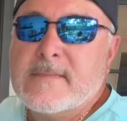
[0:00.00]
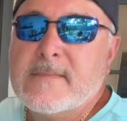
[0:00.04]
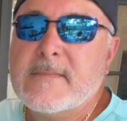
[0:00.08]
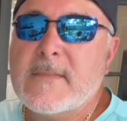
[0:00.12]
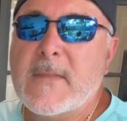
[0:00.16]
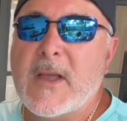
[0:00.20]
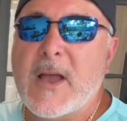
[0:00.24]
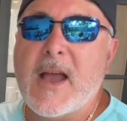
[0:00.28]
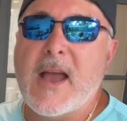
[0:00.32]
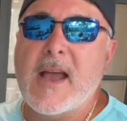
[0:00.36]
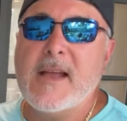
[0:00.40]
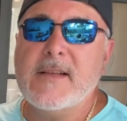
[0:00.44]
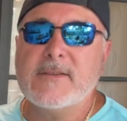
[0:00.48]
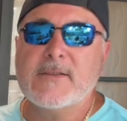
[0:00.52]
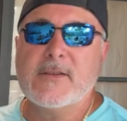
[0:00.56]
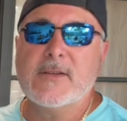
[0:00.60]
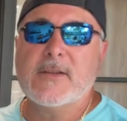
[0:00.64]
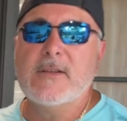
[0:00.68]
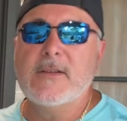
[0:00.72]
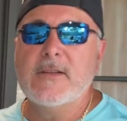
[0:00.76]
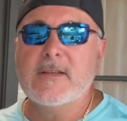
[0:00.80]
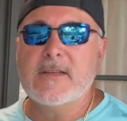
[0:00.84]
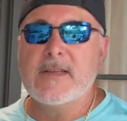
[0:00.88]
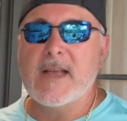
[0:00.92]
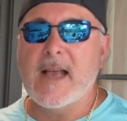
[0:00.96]
All right, so
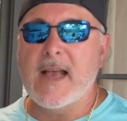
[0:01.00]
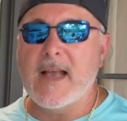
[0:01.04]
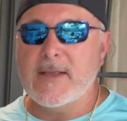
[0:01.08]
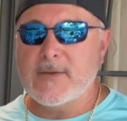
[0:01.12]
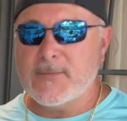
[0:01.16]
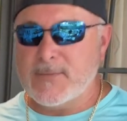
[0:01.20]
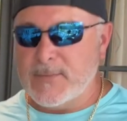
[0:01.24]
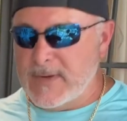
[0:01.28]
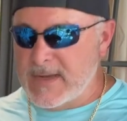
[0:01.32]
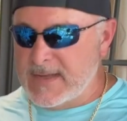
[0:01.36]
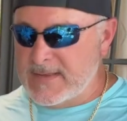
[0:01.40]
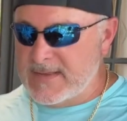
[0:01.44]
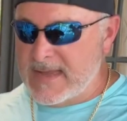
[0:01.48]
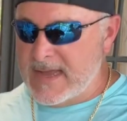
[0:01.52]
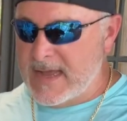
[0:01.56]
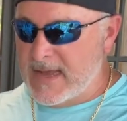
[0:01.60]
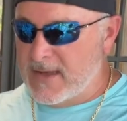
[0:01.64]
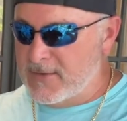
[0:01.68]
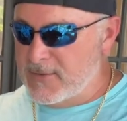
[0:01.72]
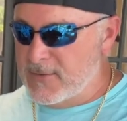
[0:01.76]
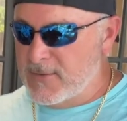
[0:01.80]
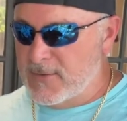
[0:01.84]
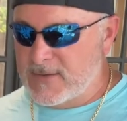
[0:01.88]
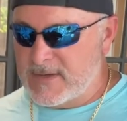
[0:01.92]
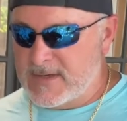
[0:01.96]
look, guys, we're at the
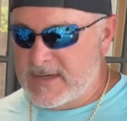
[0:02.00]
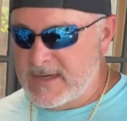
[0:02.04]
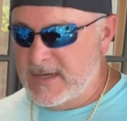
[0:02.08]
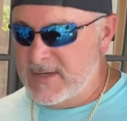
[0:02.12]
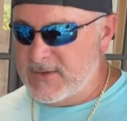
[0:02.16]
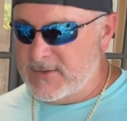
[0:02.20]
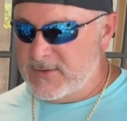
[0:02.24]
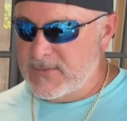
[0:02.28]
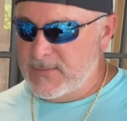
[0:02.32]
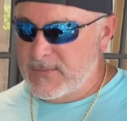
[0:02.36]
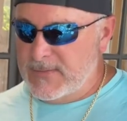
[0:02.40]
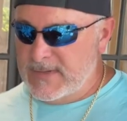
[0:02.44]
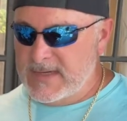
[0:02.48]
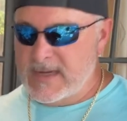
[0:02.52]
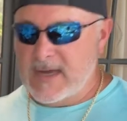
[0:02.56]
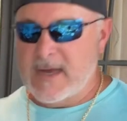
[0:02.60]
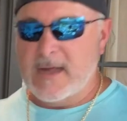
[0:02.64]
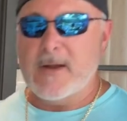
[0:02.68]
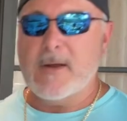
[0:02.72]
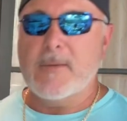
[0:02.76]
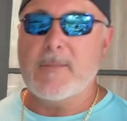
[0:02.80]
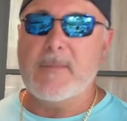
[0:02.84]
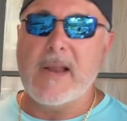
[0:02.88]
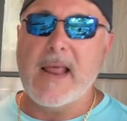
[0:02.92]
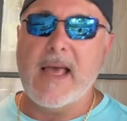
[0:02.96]
outdoor kitchen. We got
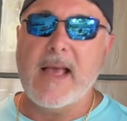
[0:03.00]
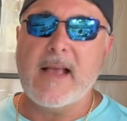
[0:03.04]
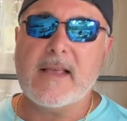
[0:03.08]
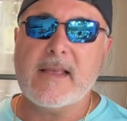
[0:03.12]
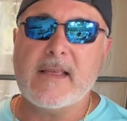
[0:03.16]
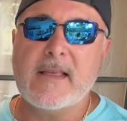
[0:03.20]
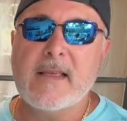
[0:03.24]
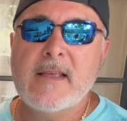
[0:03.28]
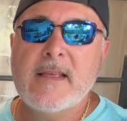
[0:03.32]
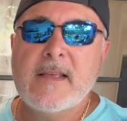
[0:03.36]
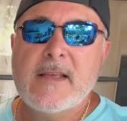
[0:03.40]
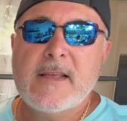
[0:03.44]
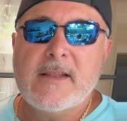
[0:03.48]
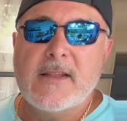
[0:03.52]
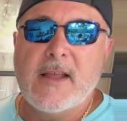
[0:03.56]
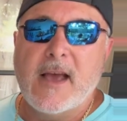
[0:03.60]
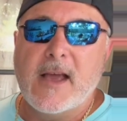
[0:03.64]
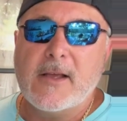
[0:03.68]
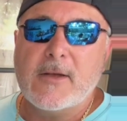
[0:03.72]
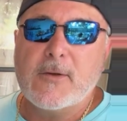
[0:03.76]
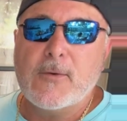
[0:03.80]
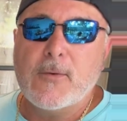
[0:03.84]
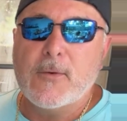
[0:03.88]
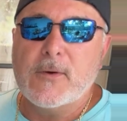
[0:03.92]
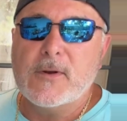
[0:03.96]
our black
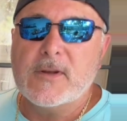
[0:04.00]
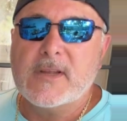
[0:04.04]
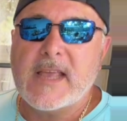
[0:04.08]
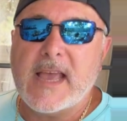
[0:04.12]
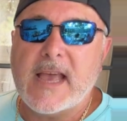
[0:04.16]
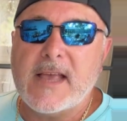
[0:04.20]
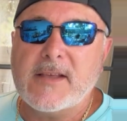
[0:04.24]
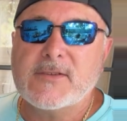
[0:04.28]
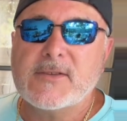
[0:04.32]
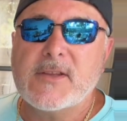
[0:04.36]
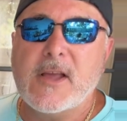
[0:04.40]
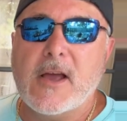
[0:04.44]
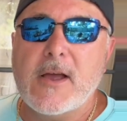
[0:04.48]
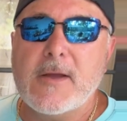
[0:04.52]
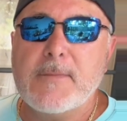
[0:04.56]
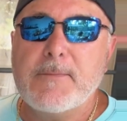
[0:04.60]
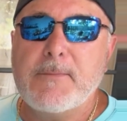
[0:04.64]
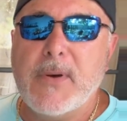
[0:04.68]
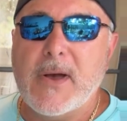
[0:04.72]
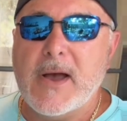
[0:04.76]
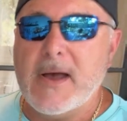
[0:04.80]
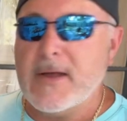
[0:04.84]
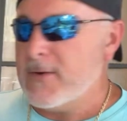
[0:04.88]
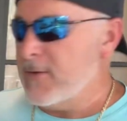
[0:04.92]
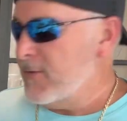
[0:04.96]
9-quart cast iron
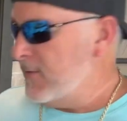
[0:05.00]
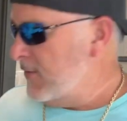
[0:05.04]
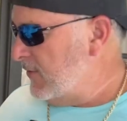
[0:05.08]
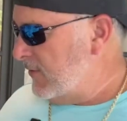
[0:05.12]
pot on the